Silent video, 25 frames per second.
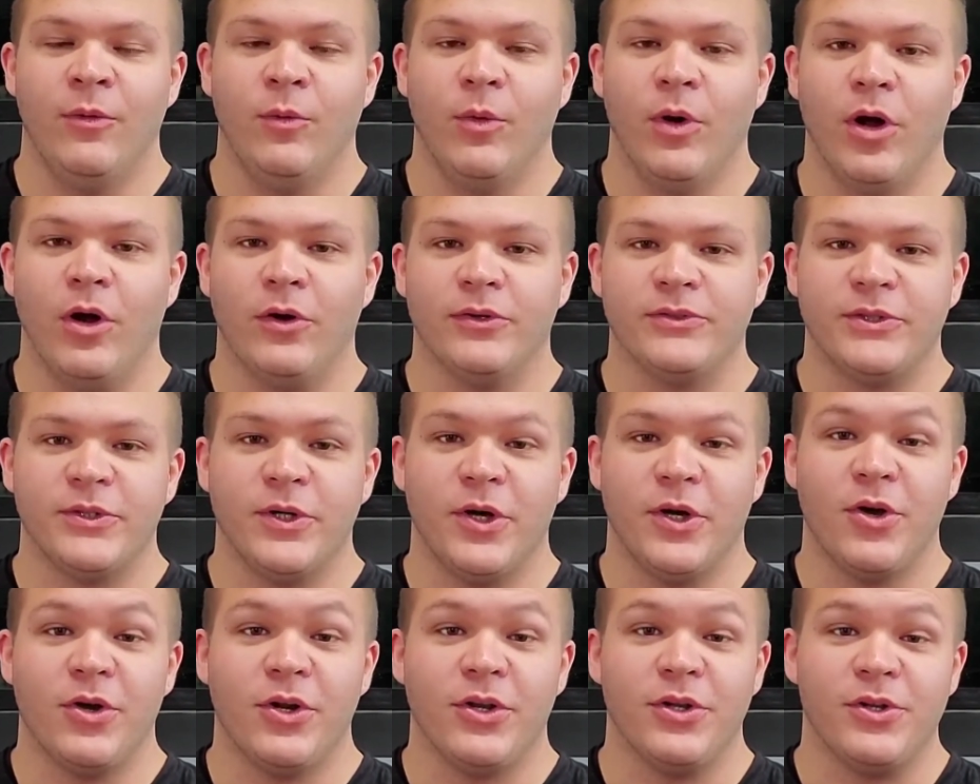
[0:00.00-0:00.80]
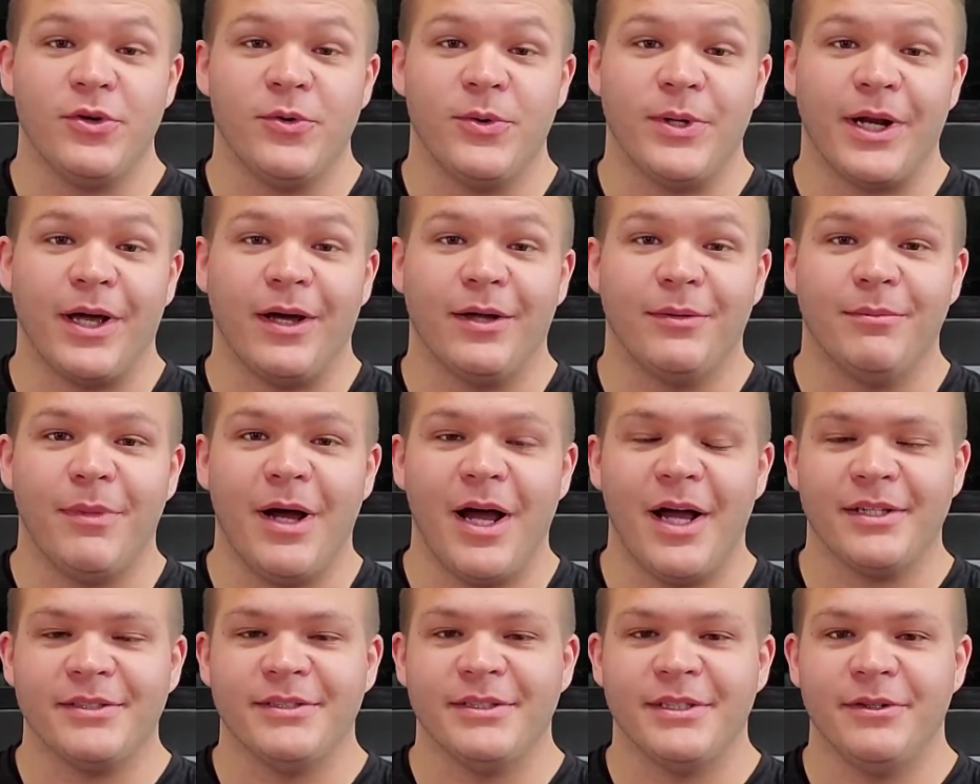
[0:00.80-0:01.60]
We're also going to do an
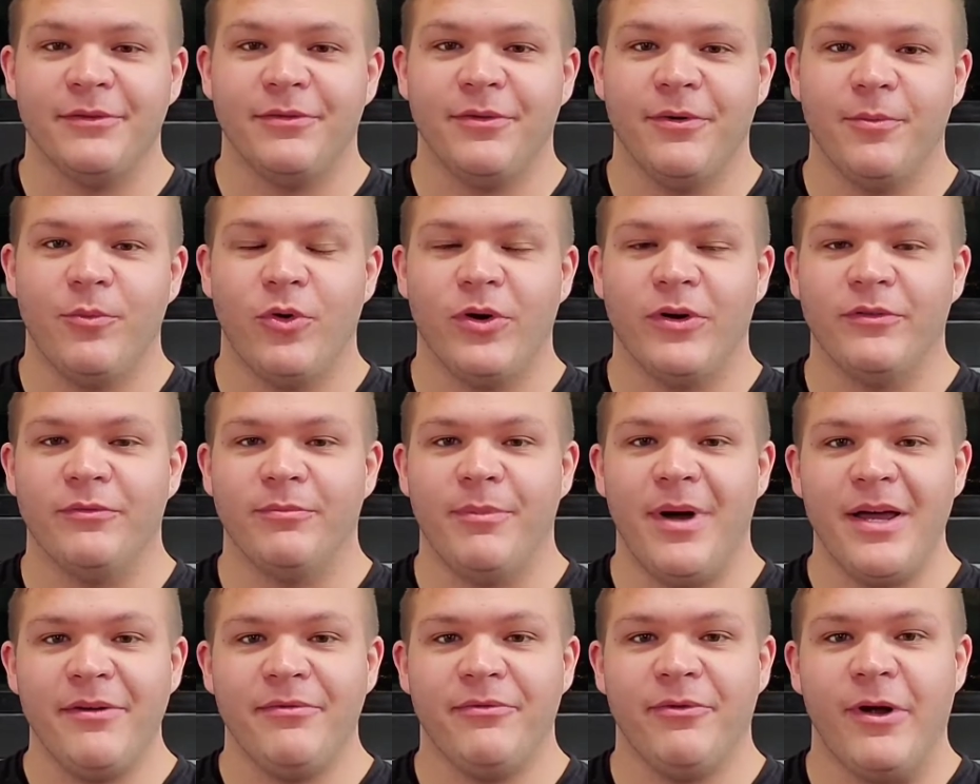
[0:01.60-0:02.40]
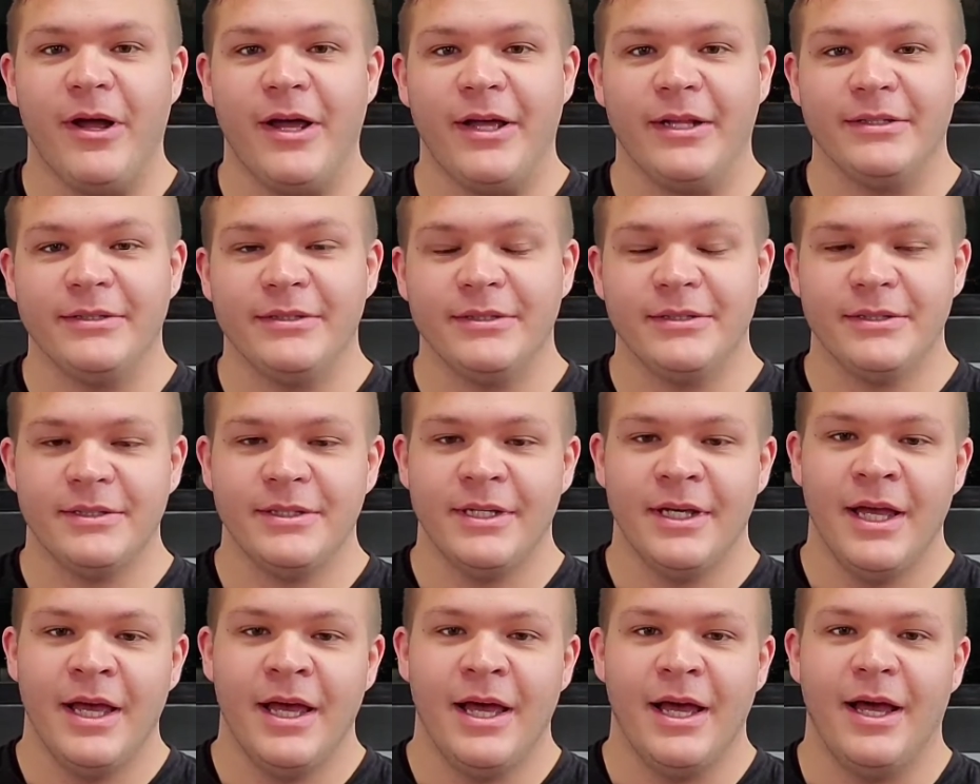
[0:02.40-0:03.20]
unboxing from one of my
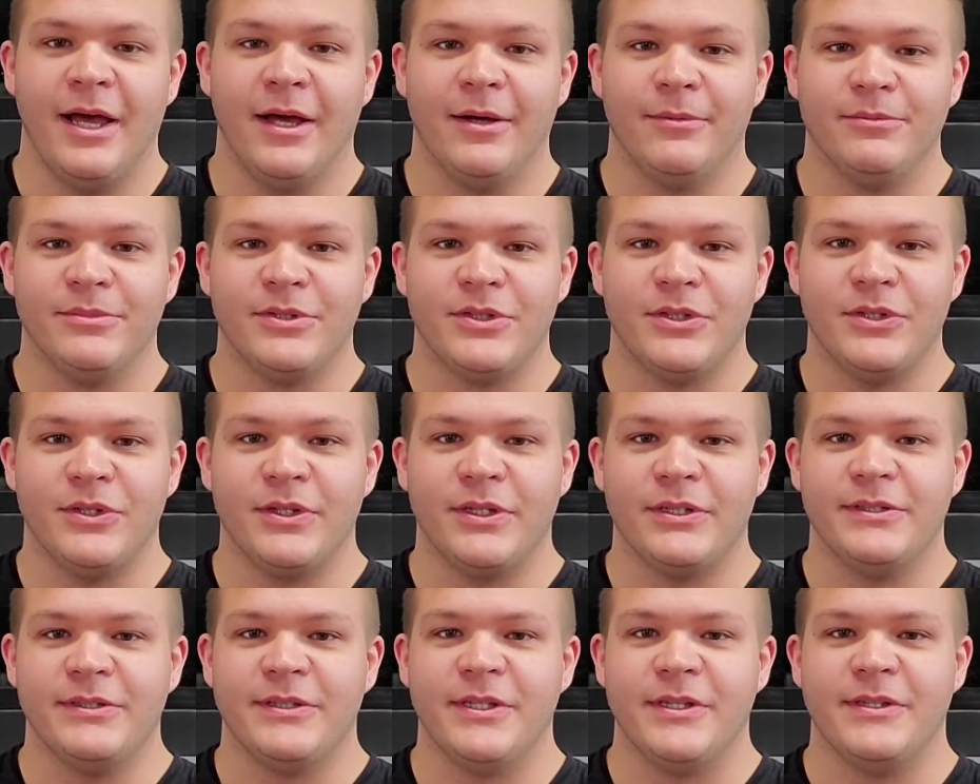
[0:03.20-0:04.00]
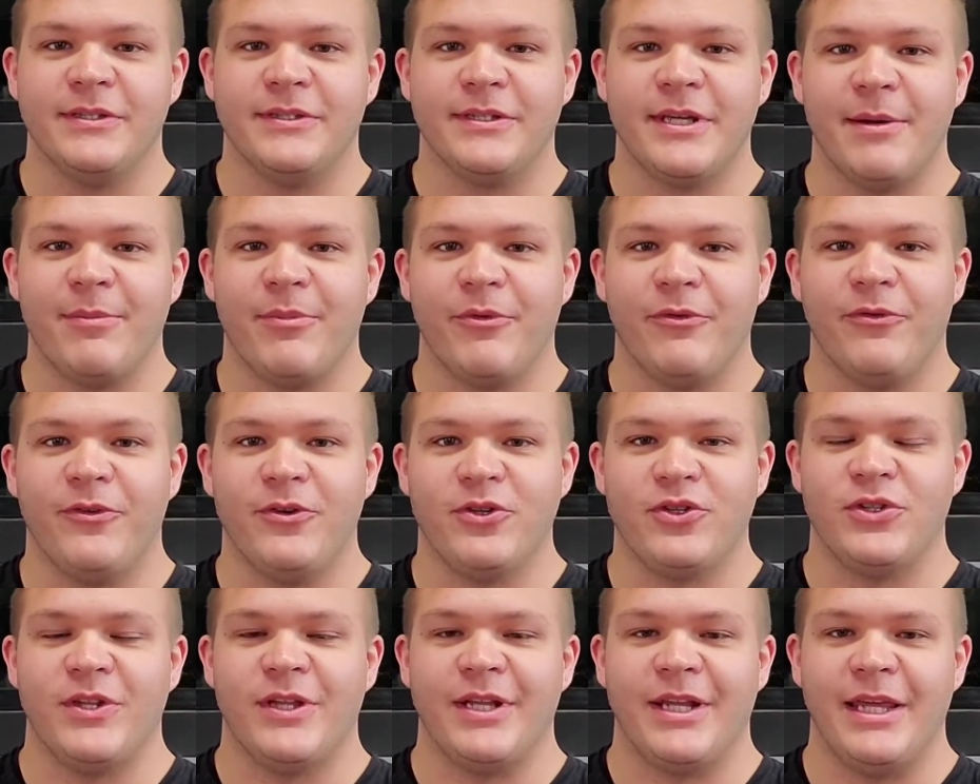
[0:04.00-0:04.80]
friends, so you can see the type of
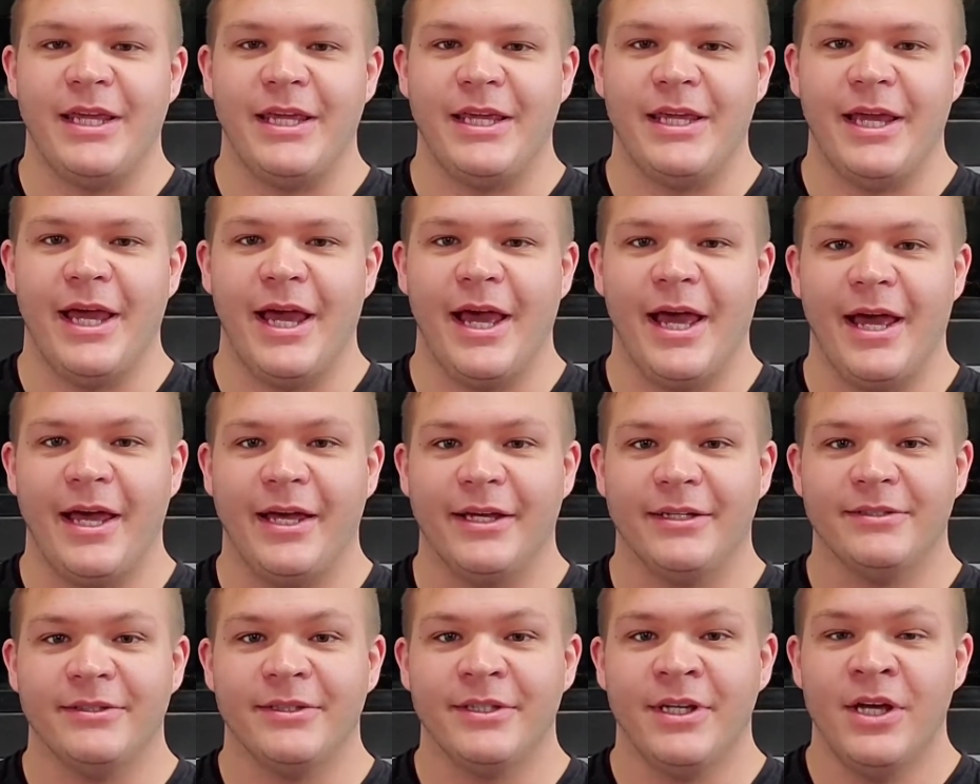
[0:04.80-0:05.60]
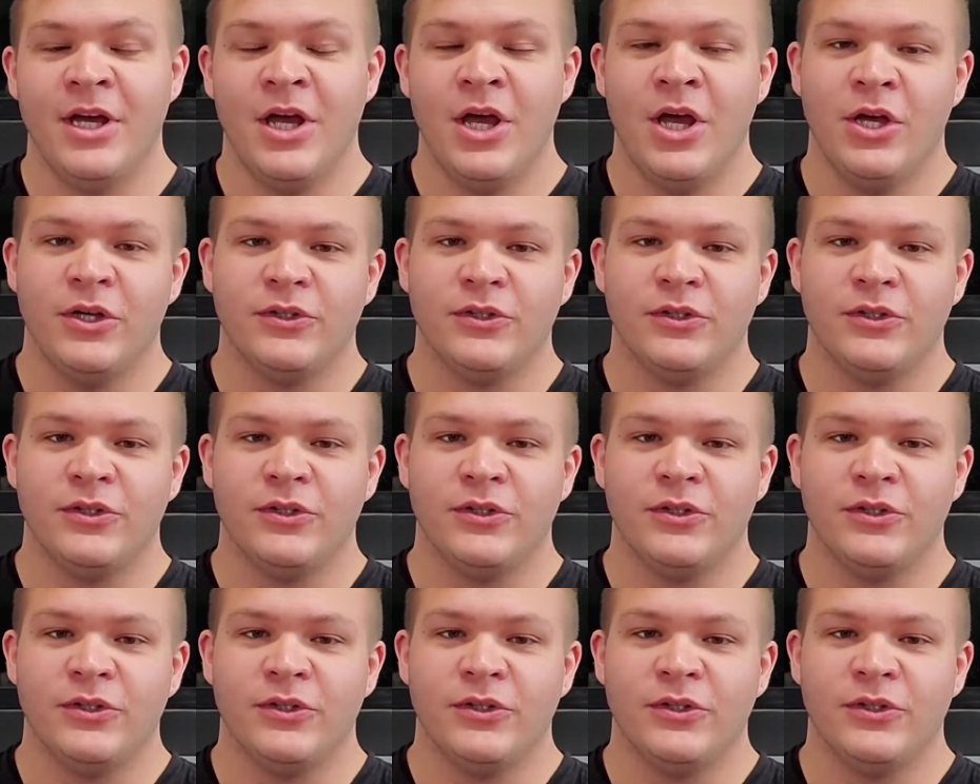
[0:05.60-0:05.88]
fish that he has.